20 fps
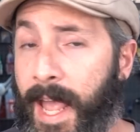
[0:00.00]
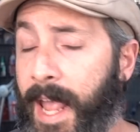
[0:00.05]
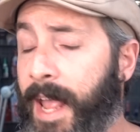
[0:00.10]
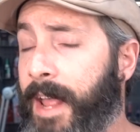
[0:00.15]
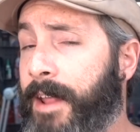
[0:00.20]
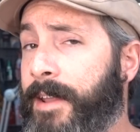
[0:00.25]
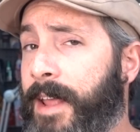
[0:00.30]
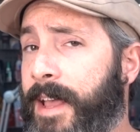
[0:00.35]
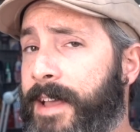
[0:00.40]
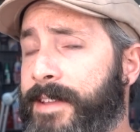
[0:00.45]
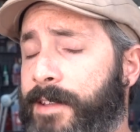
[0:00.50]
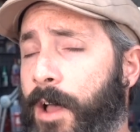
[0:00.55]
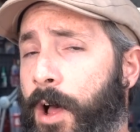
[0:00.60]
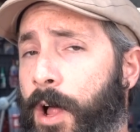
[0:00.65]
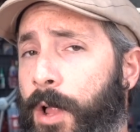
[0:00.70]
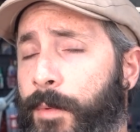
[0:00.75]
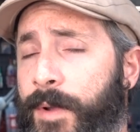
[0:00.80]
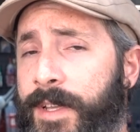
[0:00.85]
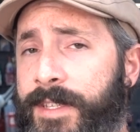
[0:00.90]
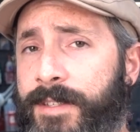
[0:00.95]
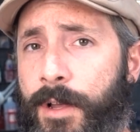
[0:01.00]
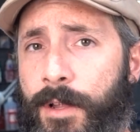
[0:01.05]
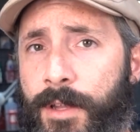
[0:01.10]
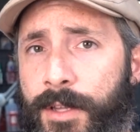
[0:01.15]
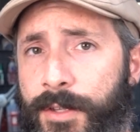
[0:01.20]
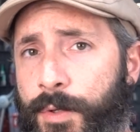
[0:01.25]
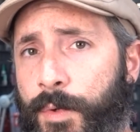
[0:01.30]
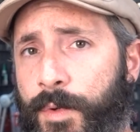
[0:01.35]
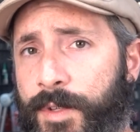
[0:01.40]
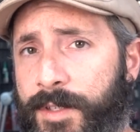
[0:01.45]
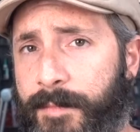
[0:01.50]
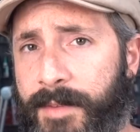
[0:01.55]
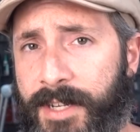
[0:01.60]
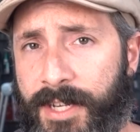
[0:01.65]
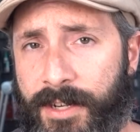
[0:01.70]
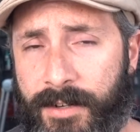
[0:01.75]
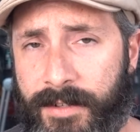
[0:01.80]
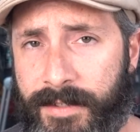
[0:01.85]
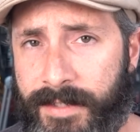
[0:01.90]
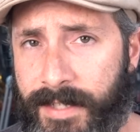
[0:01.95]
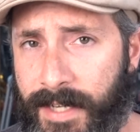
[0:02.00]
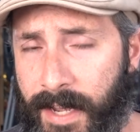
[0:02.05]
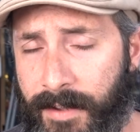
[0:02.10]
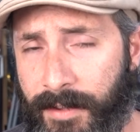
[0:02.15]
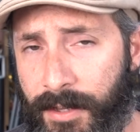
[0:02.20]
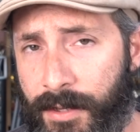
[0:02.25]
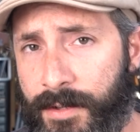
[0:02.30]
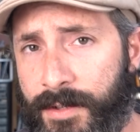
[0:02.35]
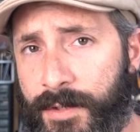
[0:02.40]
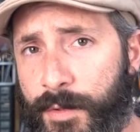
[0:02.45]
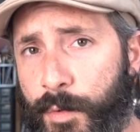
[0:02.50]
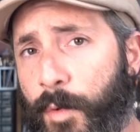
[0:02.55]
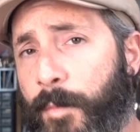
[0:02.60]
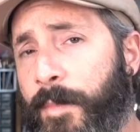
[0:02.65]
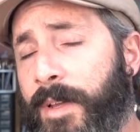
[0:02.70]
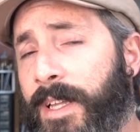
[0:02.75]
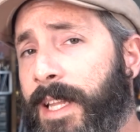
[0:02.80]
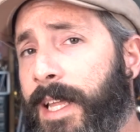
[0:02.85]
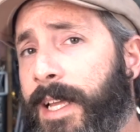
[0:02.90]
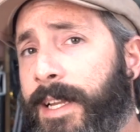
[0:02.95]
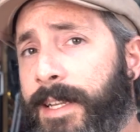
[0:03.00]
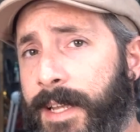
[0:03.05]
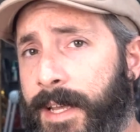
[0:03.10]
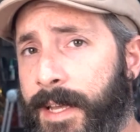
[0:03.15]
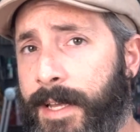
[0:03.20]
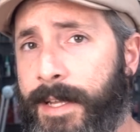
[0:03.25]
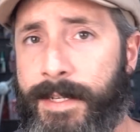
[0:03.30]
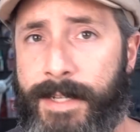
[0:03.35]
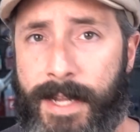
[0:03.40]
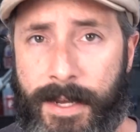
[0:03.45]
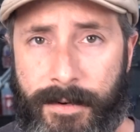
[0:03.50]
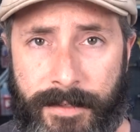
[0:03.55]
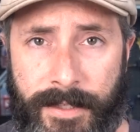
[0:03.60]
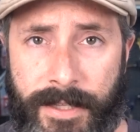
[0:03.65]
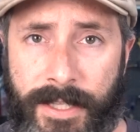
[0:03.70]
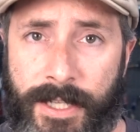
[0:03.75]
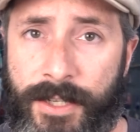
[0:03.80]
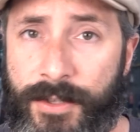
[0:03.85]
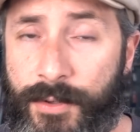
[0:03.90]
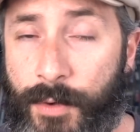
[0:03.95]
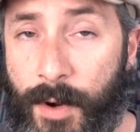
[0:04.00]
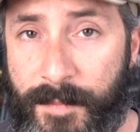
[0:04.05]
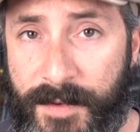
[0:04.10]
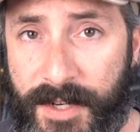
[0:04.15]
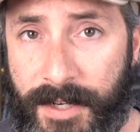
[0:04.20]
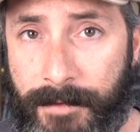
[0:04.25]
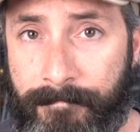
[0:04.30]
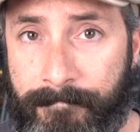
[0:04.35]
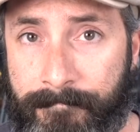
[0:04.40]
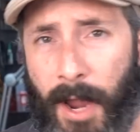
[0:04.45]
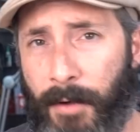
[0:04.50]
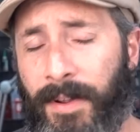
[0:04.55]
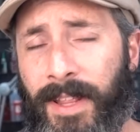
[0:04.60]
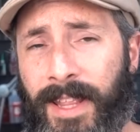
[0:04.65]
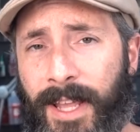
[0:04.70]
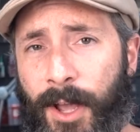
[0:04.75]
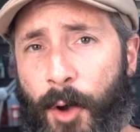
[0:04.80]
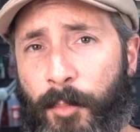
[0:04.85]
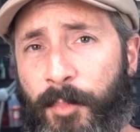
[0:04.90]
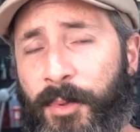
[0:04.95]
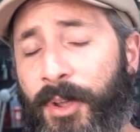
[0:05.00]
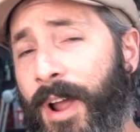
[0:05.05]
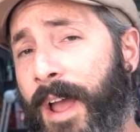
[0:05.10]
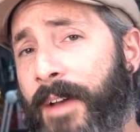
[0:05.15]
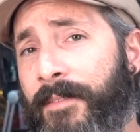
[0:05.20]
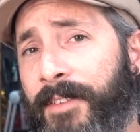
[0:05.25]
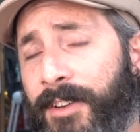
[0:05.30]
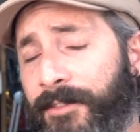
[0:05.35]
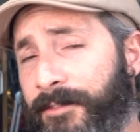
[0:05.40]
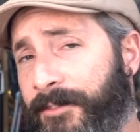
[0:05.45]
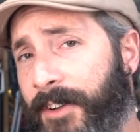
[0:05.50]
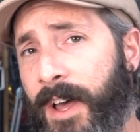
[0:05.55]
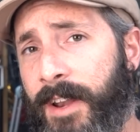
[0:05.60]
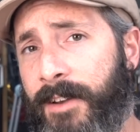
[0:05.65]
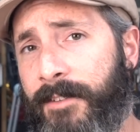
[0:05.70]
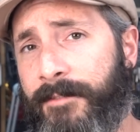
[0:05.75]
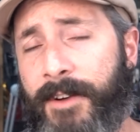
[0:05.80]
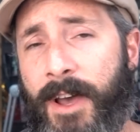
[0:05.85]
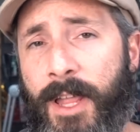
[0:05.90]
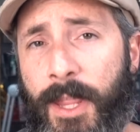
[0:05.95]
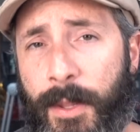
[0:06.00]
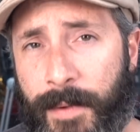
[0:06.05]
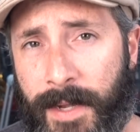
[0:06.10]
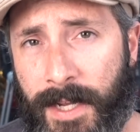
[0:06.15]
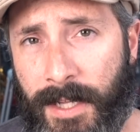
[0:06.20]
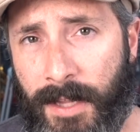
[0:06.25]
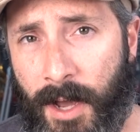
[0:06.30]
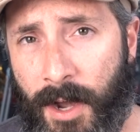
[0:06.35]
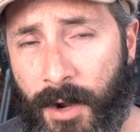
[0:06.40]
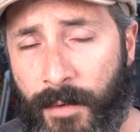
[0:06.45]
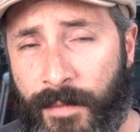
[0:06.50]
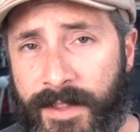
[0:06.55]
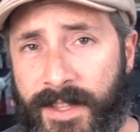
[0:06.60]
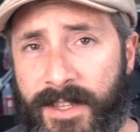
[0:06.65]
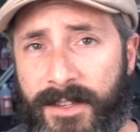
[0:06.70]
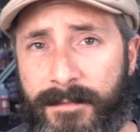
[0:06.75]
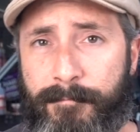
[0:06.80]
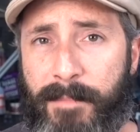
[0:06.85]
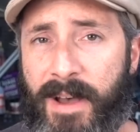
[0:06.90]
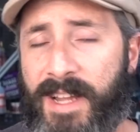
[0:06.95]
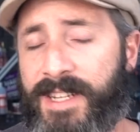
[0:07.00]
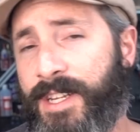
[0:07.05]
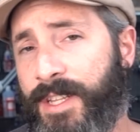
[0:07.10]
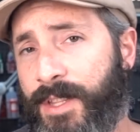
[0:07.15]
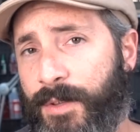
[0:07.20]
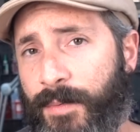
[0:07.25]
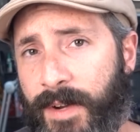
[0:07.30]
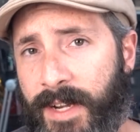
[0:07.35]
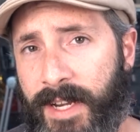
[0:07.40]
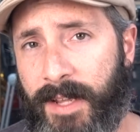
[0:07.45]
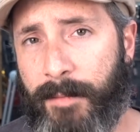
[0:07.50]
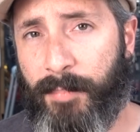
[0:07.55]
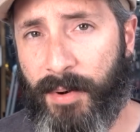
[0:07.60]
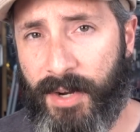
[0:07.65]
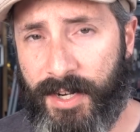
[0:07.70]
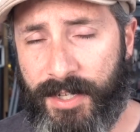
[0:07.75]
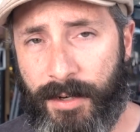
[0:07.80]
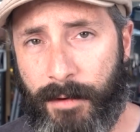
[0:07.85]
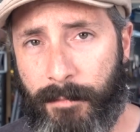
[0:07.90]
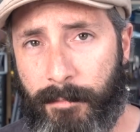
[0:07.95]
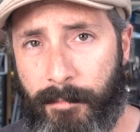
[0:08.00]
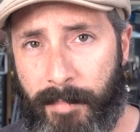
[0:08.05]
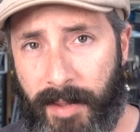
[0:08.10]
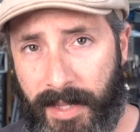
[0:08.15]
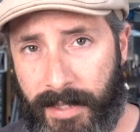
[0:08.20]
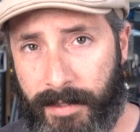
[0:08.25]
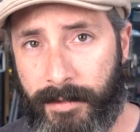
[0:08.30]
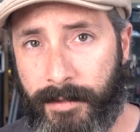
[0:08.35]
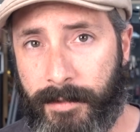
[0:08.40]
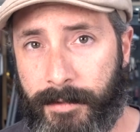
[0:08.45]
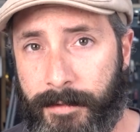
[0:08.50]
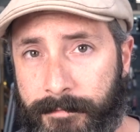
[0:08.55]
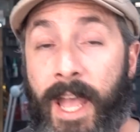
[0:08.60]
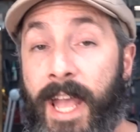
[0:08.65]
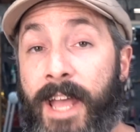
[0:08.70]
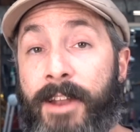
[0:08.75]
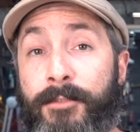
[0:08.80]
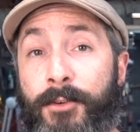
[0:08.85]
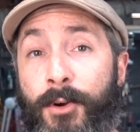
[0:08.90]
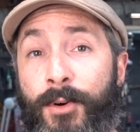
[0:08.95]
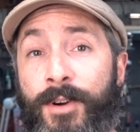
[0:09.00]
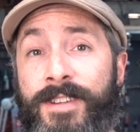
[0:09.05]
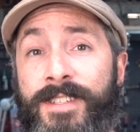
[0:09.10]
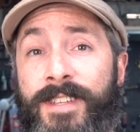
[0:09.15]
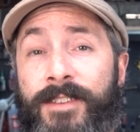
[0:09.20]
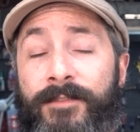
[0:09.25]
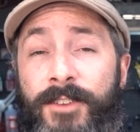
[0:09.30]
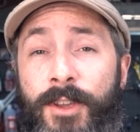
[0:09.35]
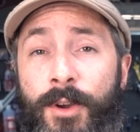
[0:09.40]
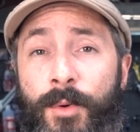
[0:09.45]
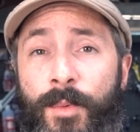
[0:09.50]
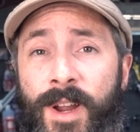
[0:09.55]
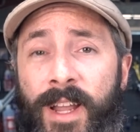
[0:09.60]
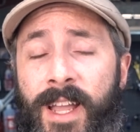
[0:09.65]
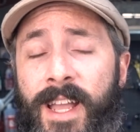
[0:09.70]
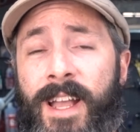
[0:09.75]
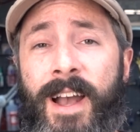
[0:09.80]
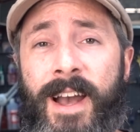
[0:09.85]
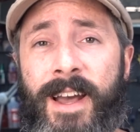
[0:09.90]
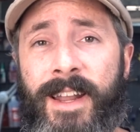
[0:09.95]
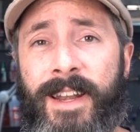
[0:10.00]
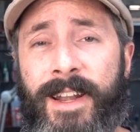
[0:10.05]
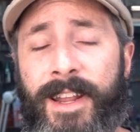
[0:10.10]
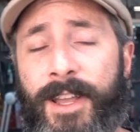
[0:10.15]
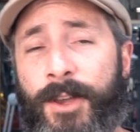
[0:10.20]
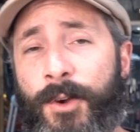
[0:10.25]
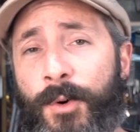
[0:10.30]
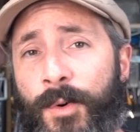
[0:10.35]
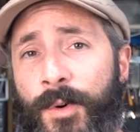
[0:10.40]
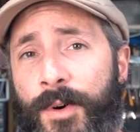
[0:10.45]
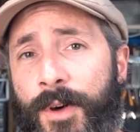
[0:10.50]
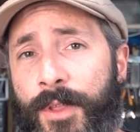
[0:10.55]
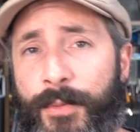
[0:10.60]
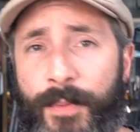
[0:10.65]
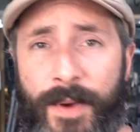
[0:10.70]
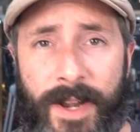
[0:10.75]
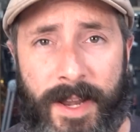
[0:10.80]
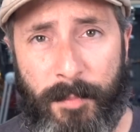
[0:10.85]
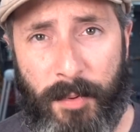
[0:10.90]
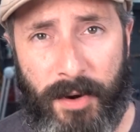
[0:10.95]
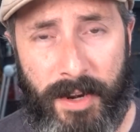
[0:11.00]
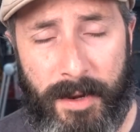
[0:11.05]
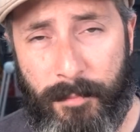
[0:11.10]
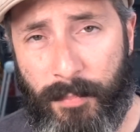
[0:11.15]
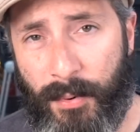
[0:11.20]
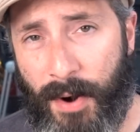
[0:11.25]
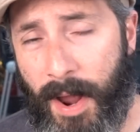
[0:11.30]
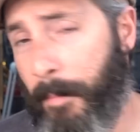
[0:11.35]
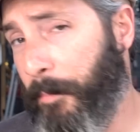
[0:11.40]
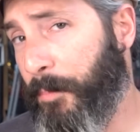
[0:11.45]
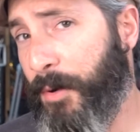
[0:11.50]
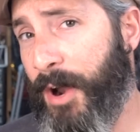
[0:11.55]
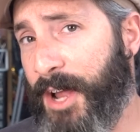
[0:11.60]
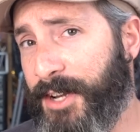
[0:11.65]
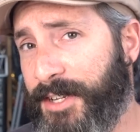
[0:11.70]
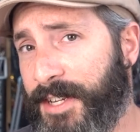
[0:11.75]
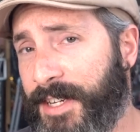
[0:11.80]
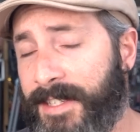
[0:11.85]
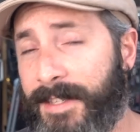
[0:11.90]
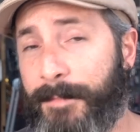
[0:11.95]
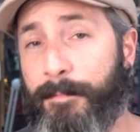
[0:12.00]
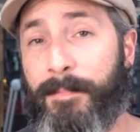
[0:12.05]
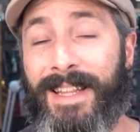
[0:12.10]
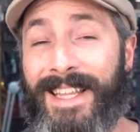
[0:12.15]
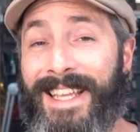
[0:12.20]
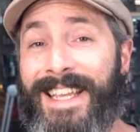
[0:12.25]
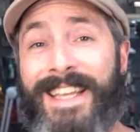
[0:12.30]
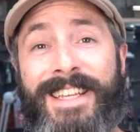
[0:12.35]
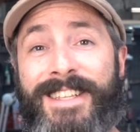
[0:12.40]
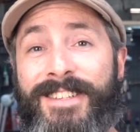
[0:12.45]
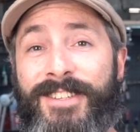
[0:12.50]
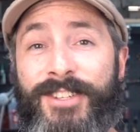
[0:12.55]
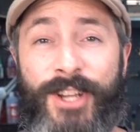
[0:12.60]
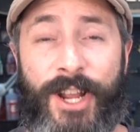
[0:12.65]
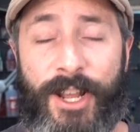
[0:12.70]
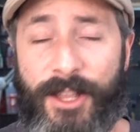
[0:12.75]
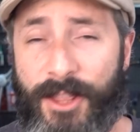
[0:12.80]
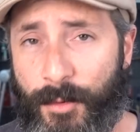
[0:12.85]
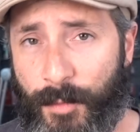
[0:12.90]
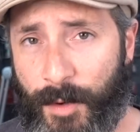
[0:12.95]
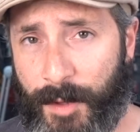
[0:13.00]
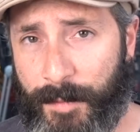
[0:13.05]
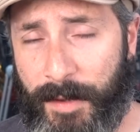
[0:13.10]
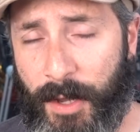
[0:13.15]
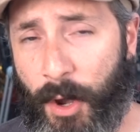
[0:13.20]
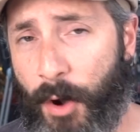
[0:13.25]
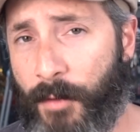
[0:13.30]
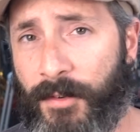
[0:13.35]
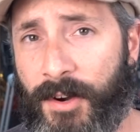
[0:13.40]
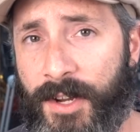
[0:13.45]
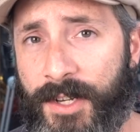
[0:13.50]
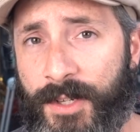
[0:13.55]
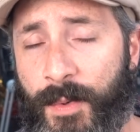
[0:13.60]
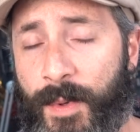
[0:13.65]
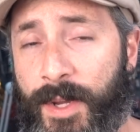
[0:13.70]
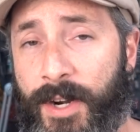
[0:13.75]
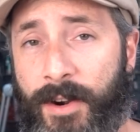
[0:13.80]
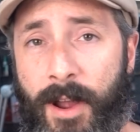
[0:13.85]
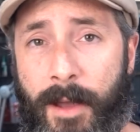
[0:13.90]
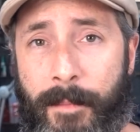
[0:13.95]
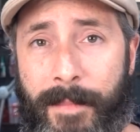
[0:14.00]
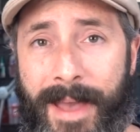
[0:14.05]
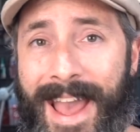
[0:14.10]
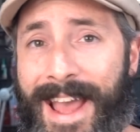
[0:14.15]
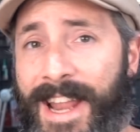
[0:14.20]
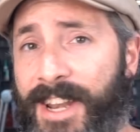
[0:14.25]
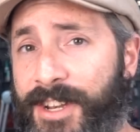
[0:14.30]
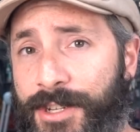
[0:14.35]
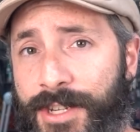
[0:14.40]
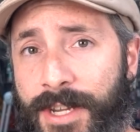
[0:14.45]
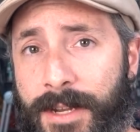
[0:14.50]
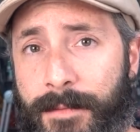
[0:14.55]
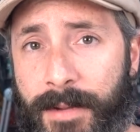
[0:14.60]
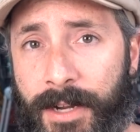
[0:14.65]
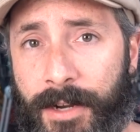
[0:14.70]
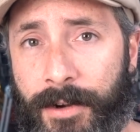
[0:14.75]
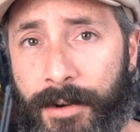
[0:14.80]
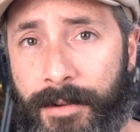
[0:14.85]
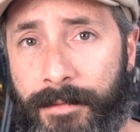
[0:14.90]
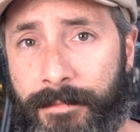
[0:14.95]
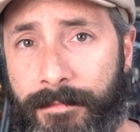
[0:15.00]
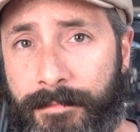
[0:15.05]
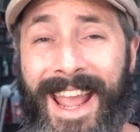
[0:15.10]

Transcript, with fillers: And as always, all the tools and materials that I use will be linked down in the description. I really hope you're having fun following along with this budget 3D printer build. And of course, if you're working on any cool 3D printed prop projects, please share them with me over on Twitter. I'm at Chinbeard.